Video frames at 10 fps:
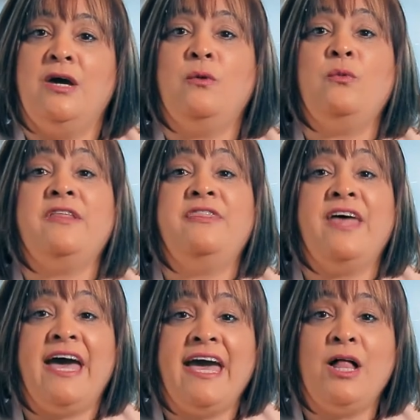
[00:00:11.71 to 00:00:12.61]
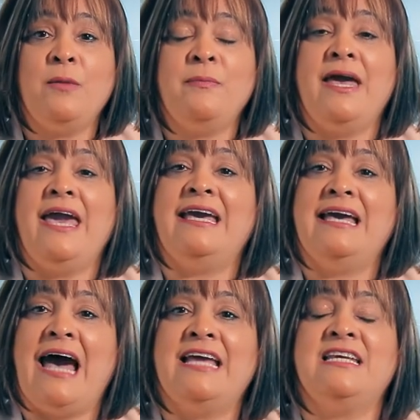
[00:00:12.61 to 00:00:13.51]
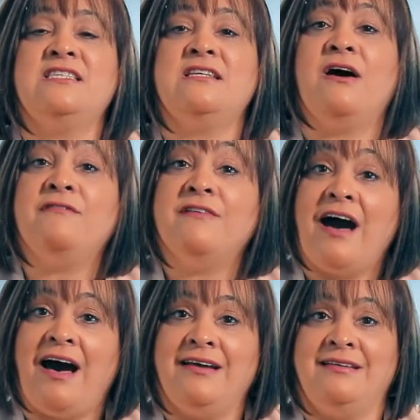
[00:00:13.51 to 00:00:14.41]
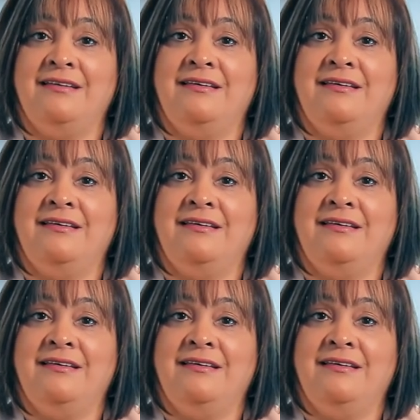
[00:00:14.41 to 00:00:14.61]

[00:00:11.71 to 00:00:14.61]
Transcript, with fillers: with the help and guidance of God.